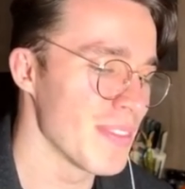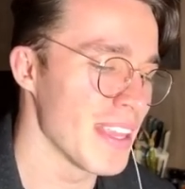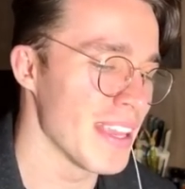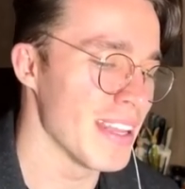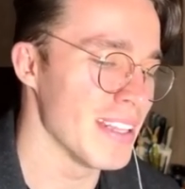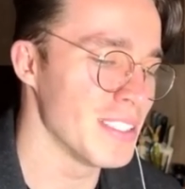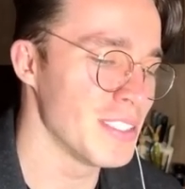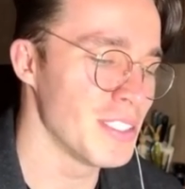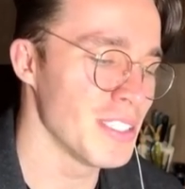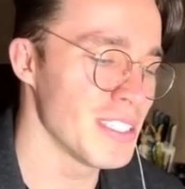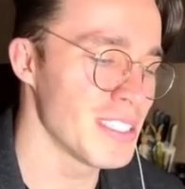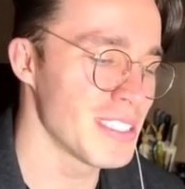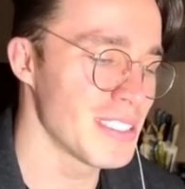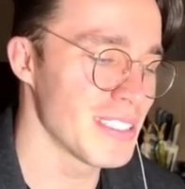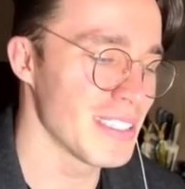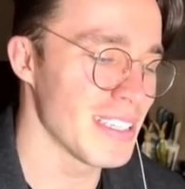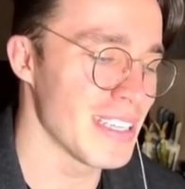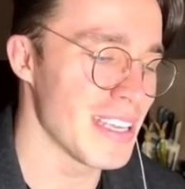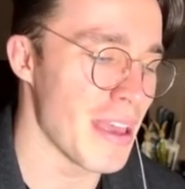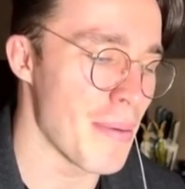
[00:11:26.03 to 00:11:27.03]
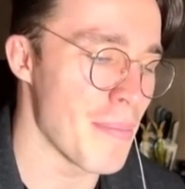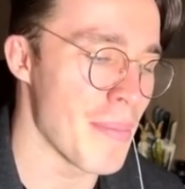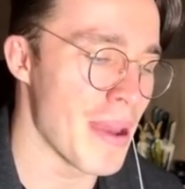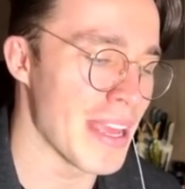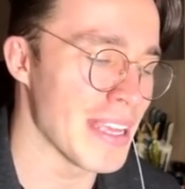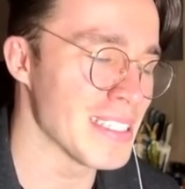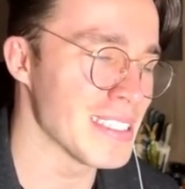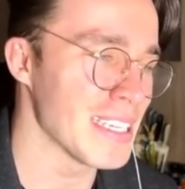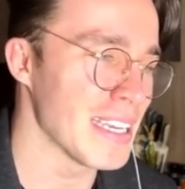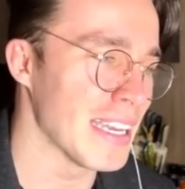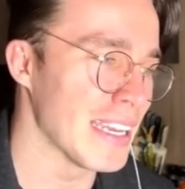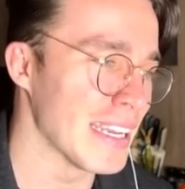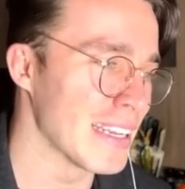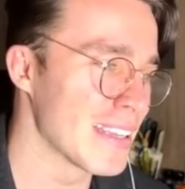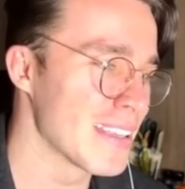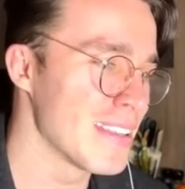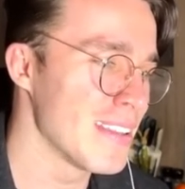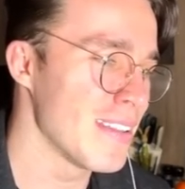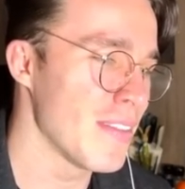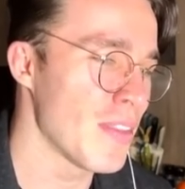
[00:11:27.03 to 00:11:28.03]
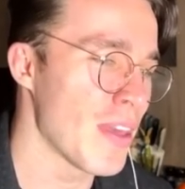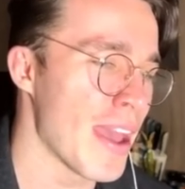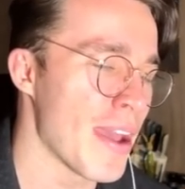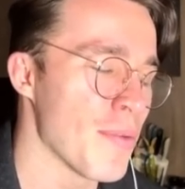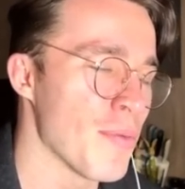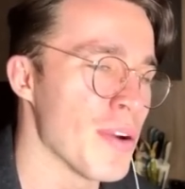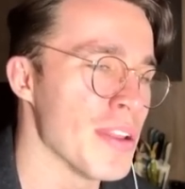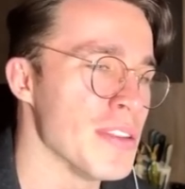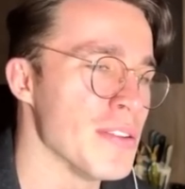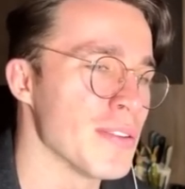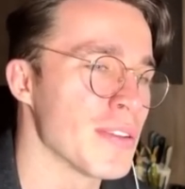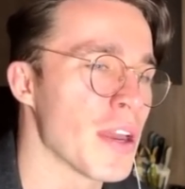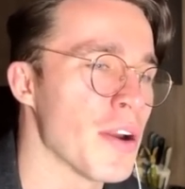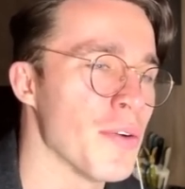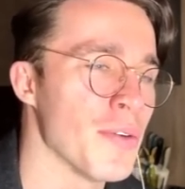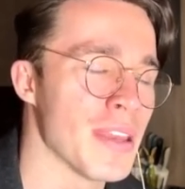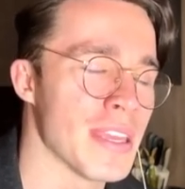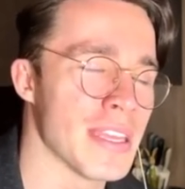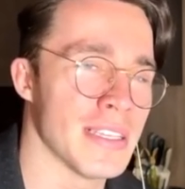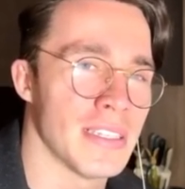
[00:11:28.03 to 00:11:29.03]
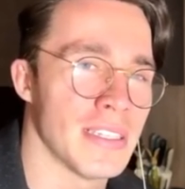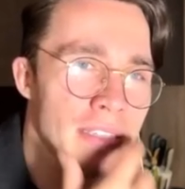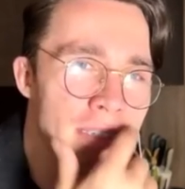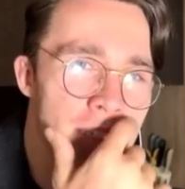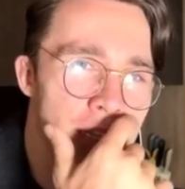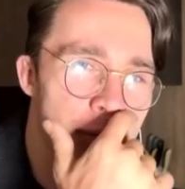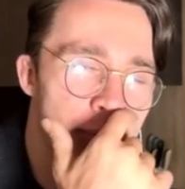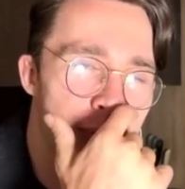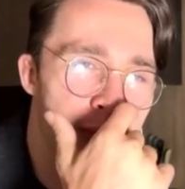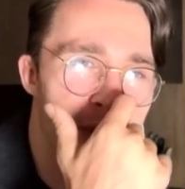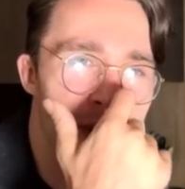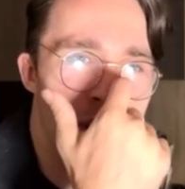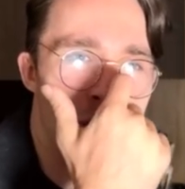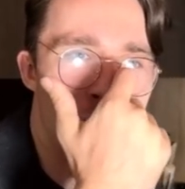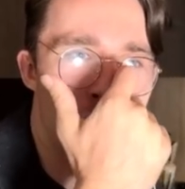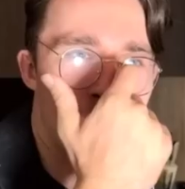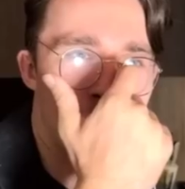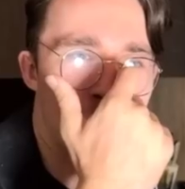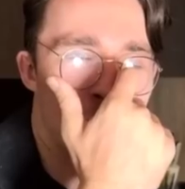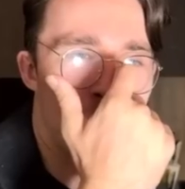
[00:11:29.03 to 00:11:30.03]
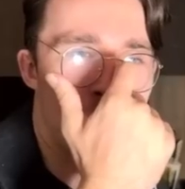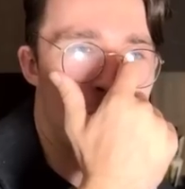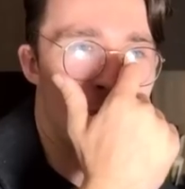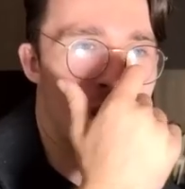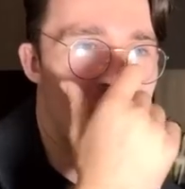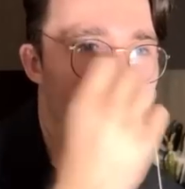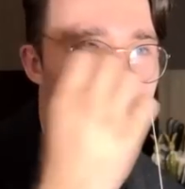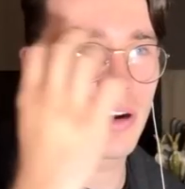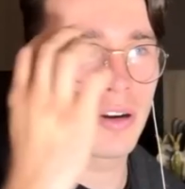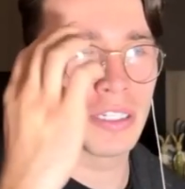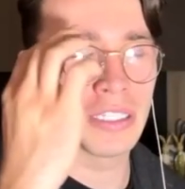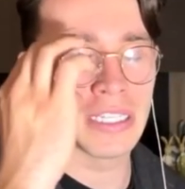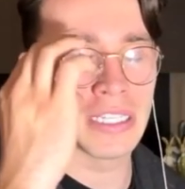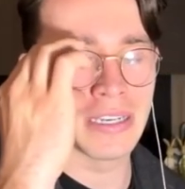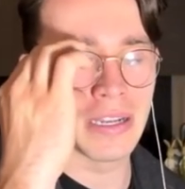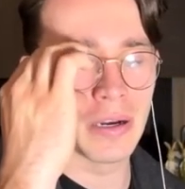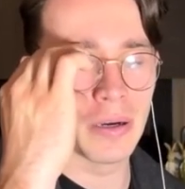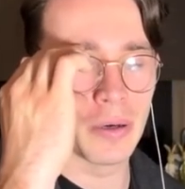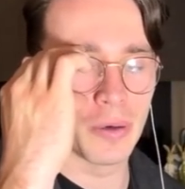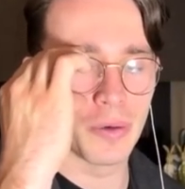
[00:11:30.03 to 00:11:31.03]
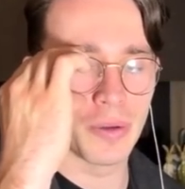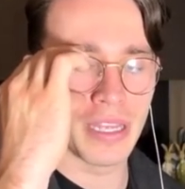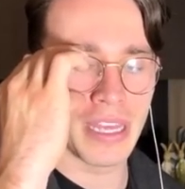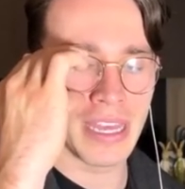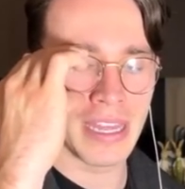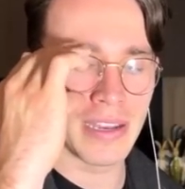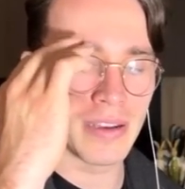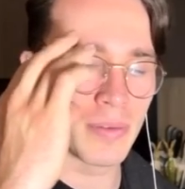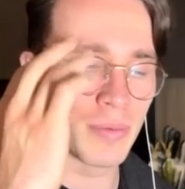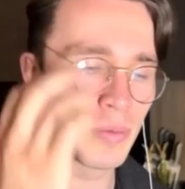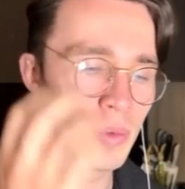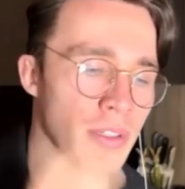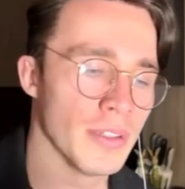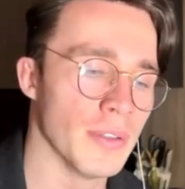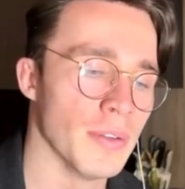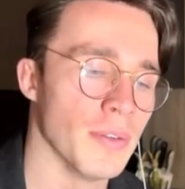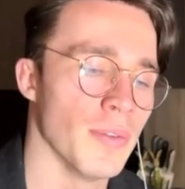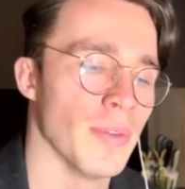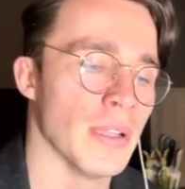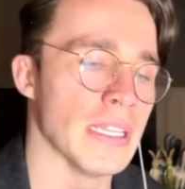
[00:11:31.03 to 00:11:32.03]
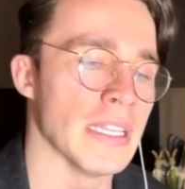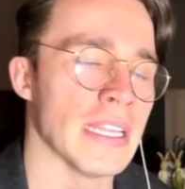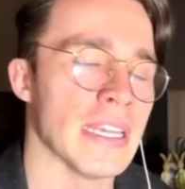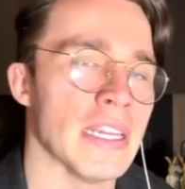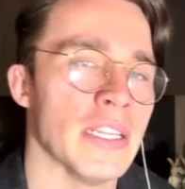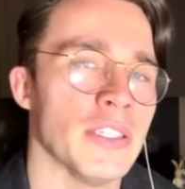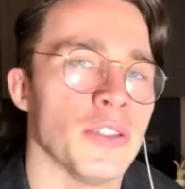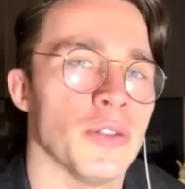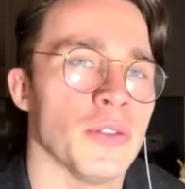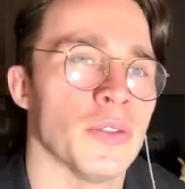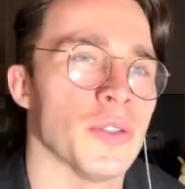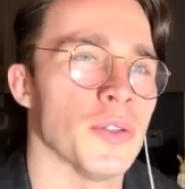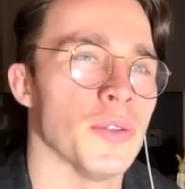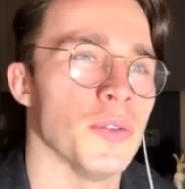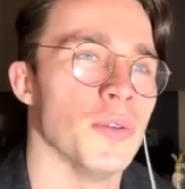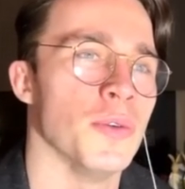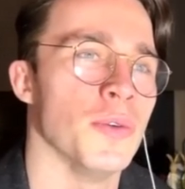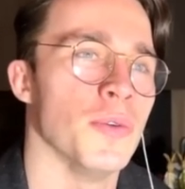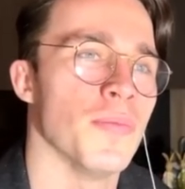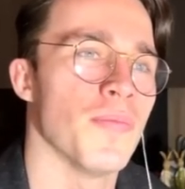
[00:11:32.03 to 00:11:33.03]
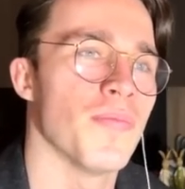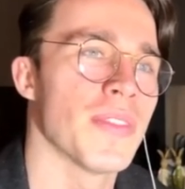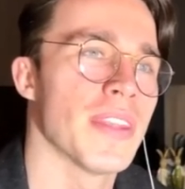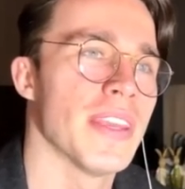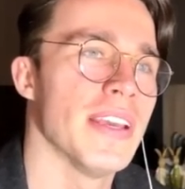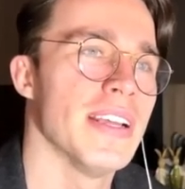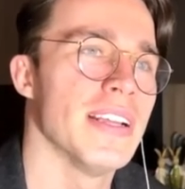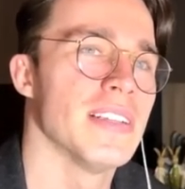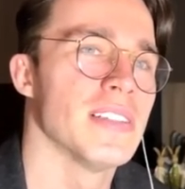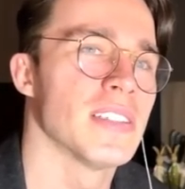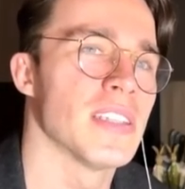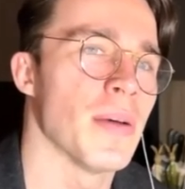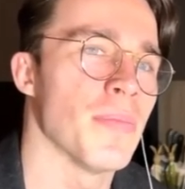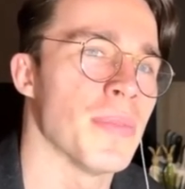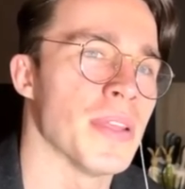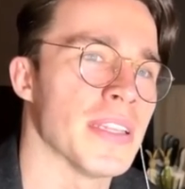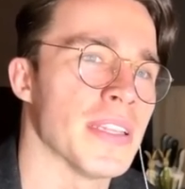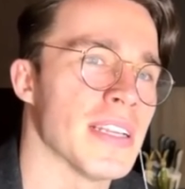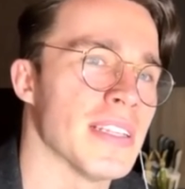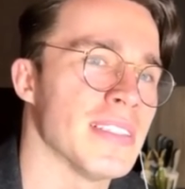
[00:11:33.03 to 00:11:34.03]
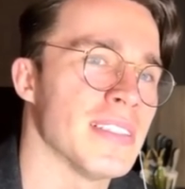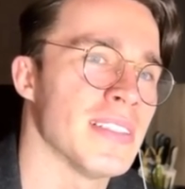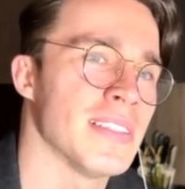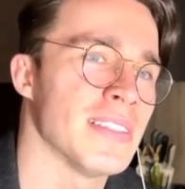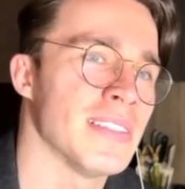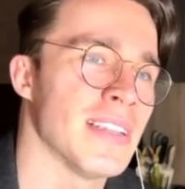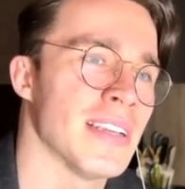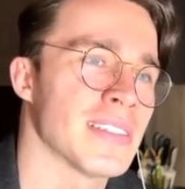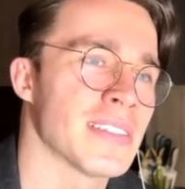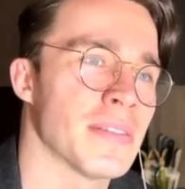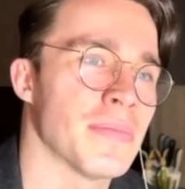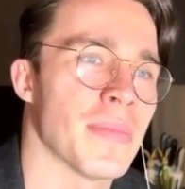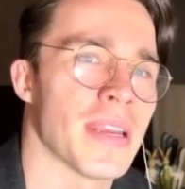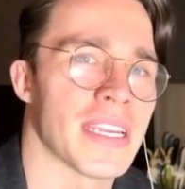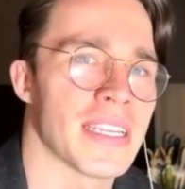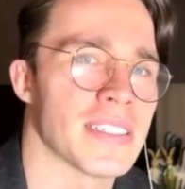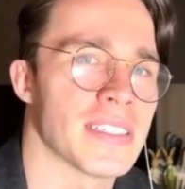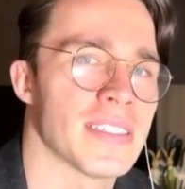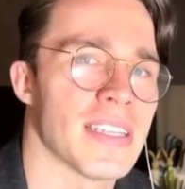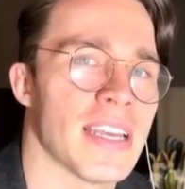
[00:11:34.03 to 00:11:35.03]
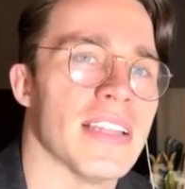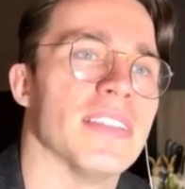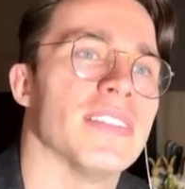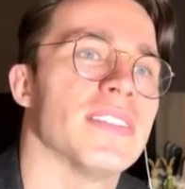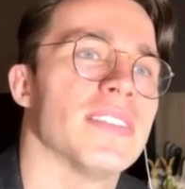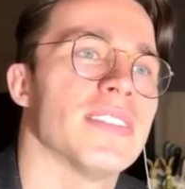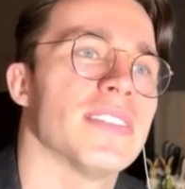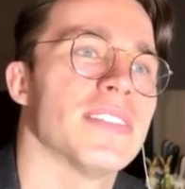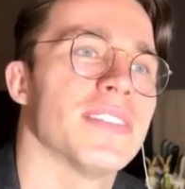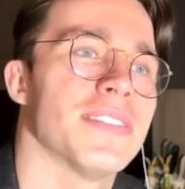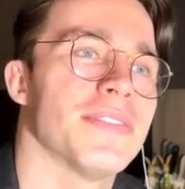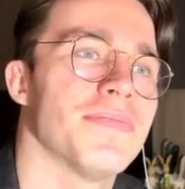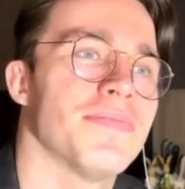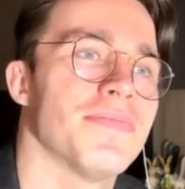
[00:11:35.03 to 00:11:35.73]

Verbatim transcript: It's just amazing that when you go into the deepest areas of what we currently know, it will lead you to something that doesn't make sense.